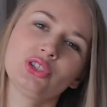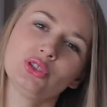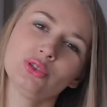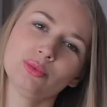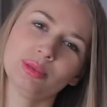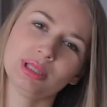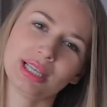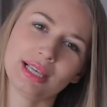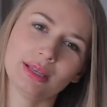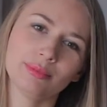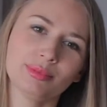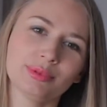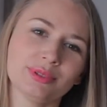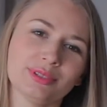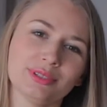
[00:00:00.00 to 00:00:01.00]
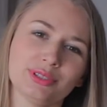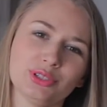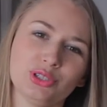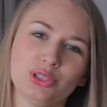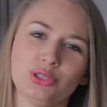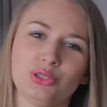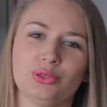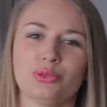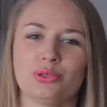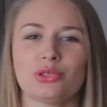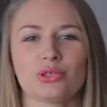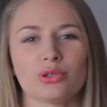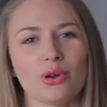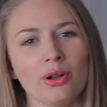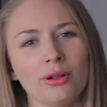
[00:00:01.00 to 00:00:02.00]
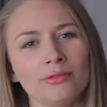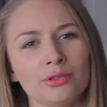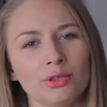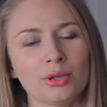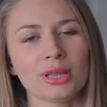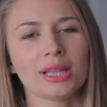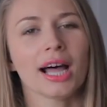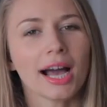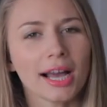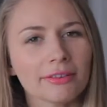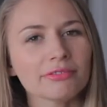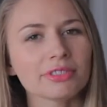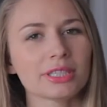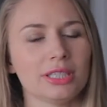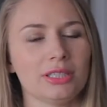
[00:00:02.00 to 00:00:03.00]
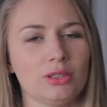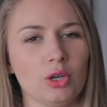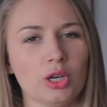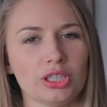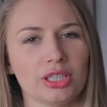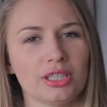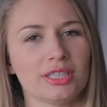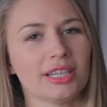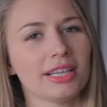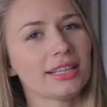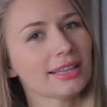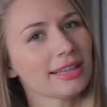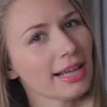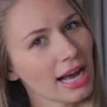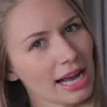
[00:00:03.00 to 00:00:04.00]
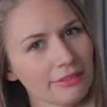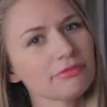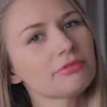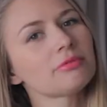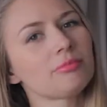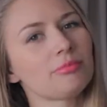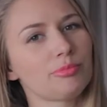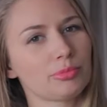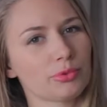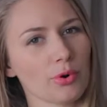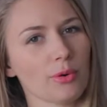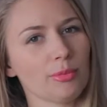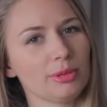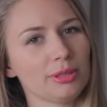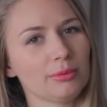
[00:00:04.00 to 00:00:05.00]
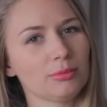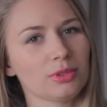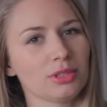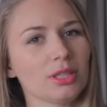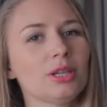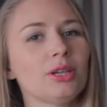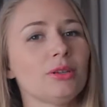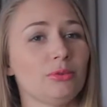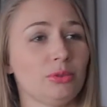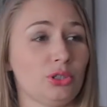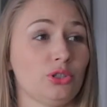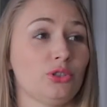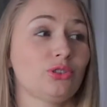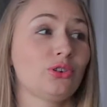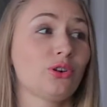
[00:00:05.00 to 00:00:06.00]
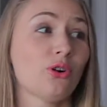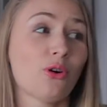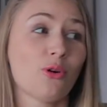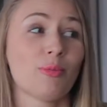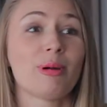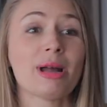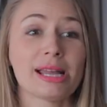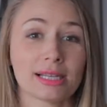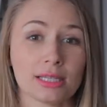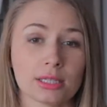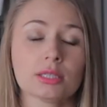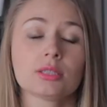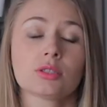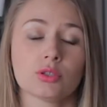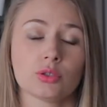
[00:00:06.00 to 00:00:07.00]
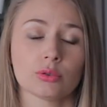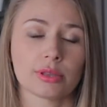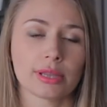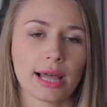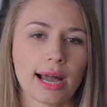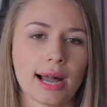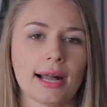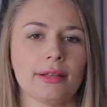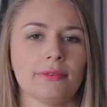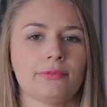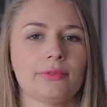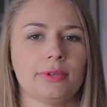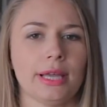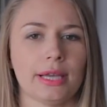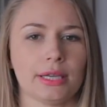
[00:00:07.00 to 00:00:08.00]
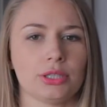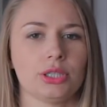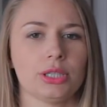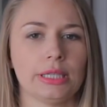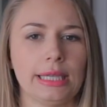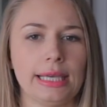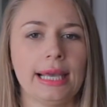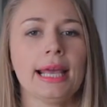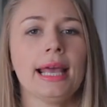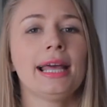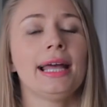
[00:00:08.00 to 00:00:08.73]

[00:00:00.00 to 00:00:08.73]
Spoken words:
to be able to solve your life situations and life problems, we should go back to life, actually.